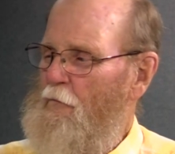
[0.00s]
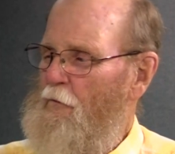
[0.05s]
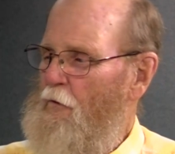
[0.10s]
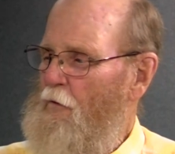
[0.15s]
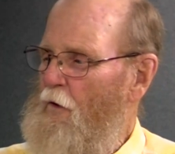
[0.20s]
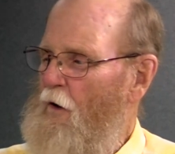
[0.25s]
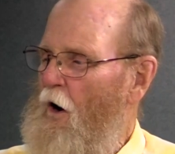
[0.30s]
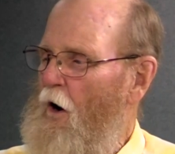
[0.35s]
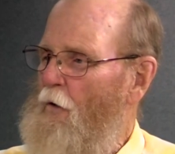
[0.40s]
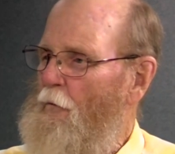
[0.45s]

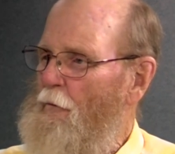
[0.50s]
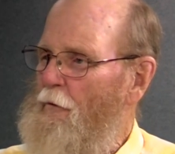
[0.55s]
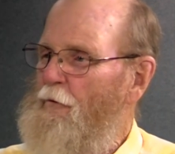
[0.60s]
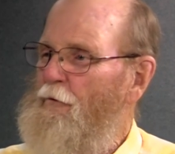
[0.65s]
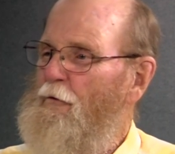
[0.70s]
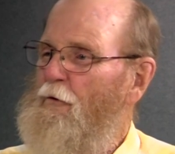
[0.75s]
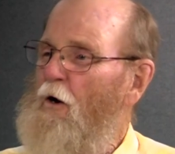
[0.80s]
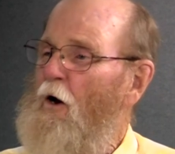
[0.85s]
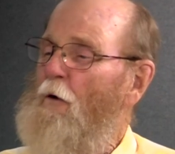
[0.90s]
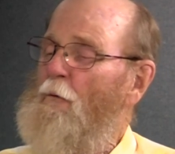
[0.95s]

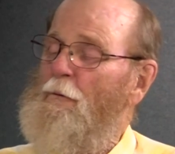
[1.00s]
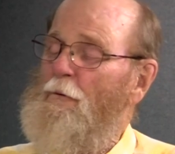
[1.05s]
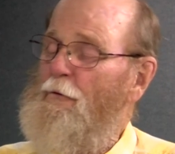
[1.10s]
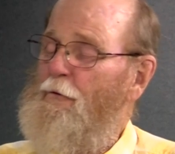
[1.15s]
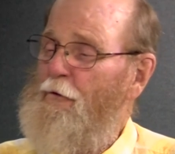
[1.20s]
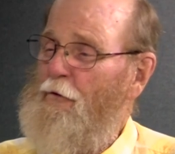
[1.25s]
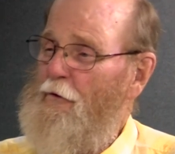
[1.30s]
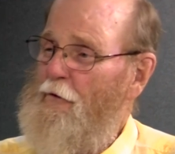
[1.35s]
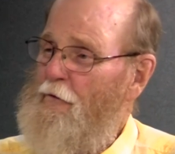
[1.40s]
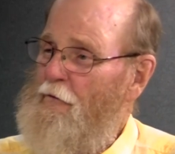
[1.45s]
current
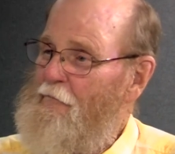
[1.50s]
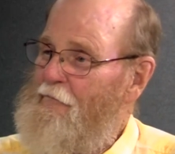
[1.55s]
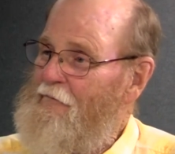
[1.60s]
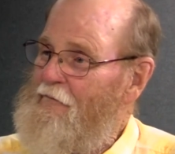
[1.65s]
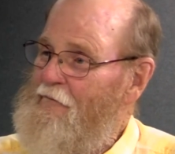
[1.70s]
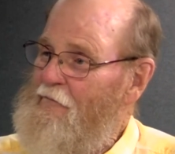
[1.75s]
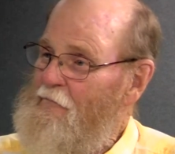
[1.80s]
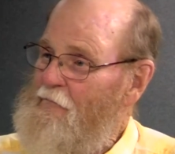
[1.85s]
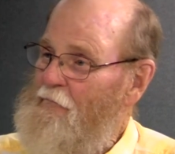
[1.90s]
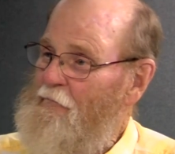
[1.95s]
currency?
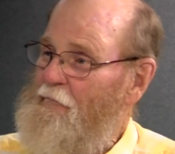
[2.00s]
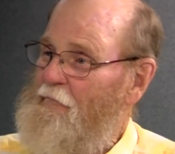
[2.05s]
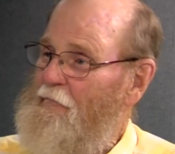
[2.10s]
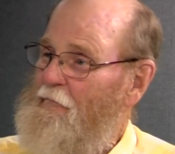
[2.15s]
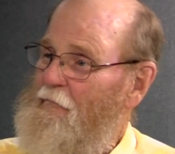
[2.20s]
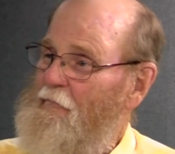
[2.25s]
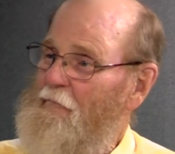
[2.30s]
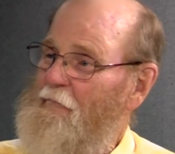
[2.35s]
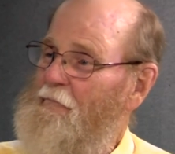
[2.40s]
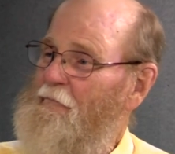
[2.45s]
Oh God,
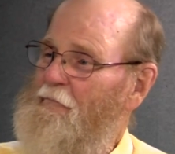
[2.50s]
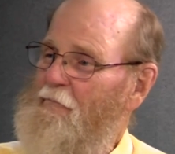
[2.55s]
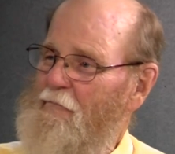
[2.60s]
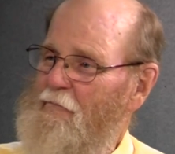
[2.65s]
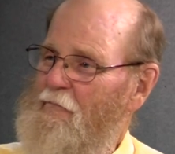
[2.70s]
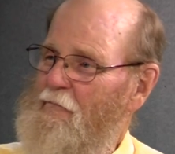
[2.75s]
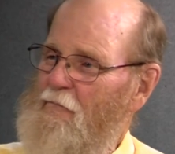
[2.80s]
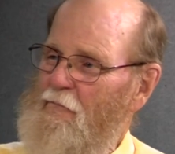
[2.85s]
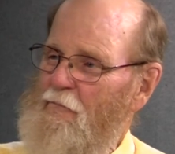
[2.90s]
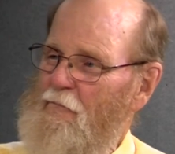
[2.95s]
yeah,
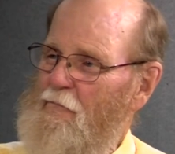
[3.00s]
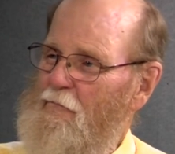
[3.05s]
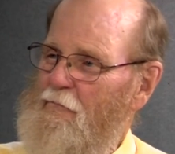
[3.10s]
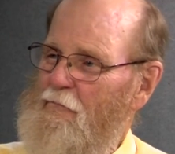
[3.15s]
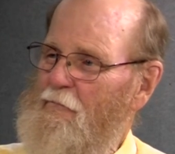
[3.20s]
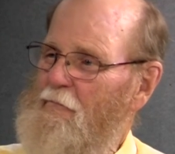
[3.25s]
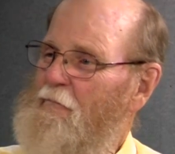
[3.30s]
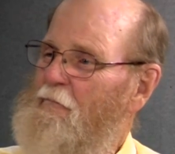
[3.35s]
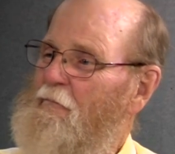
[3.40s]
yeah, um,